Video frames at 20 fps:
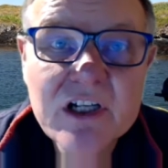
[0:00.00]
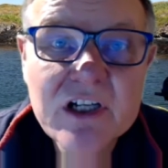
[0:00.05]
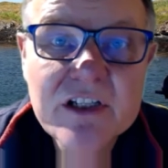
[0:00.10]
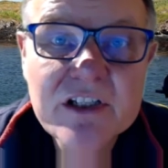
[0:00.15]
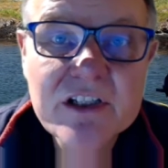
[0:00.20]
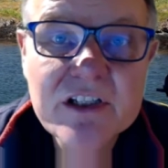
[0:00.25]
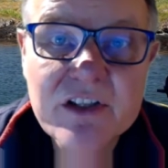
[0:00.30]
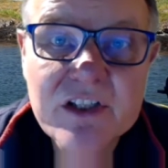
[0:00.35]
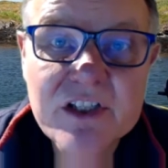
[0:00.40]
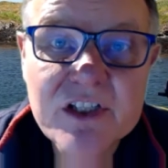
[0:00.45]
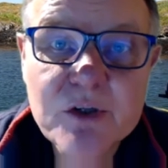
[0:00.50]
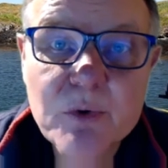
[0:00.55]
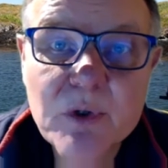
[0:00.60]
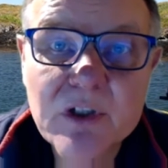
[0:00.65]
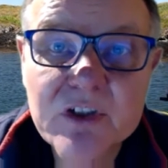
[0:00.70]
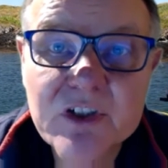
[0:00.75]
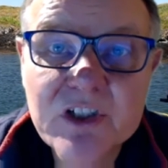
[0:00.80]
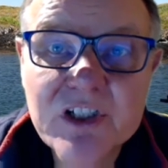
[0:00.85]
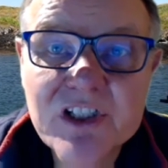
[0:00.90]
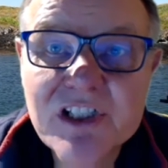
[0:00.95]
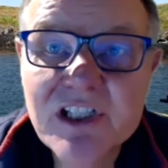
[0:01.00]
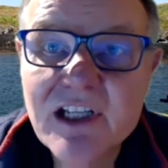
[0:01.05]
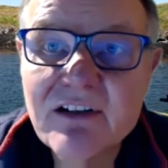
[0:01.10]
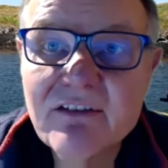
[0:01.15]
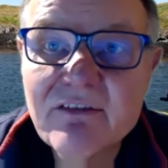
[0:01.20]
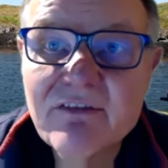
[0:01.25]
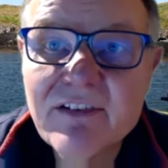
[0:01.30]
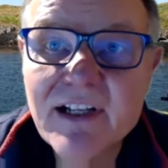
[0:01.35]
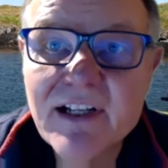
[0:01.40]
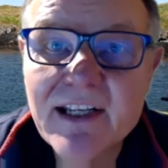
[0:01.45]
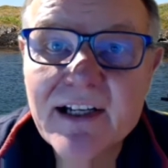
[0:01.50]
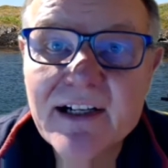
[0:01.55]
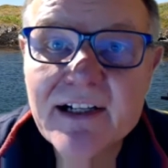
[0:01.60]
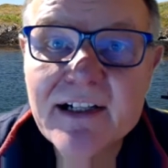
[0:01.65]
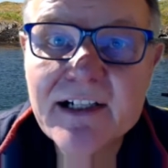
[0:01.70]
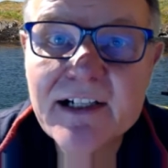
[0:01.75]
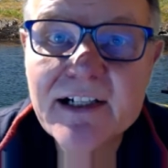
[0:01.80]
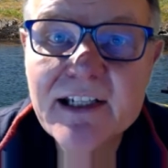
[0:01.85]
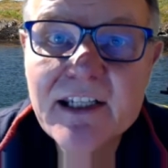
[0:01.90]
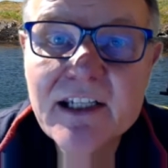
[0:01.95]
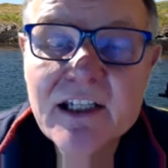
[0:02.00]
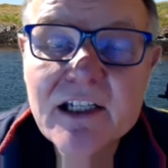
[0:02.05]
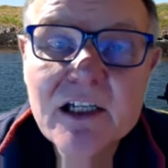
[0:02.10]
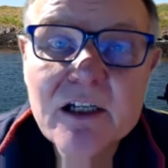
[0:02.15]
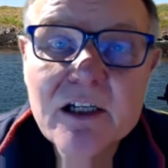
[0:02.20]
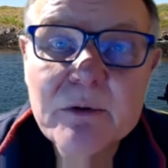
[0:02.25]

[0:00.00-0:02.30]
so the squelch is set fairly high,